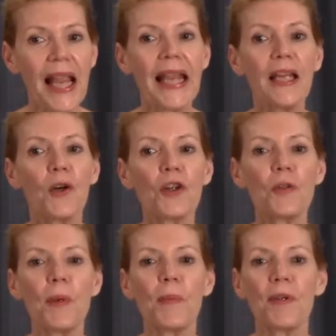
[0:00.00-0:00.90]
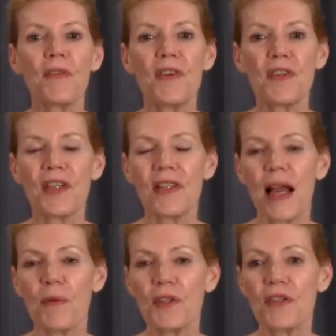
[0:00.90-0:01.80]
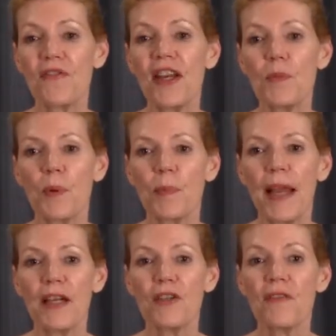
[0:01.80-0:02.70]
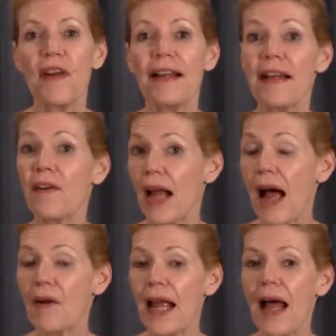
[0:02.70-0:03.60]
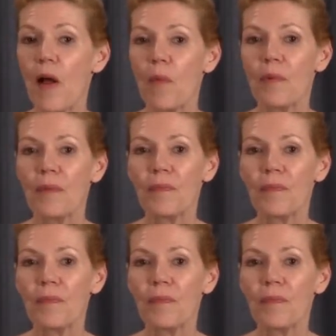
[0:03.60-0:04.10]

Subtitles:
He urged people to visit Cyrus's Facebook page to find out how to help.